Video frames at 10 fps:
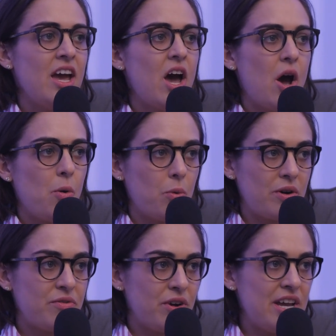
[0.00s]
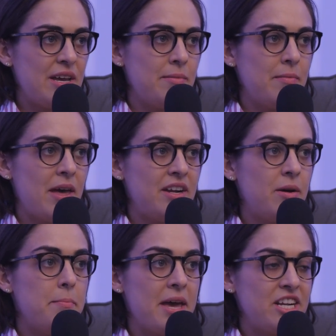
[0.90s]
worked for him, ended
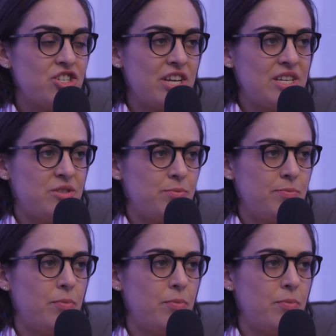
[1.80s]
up managing his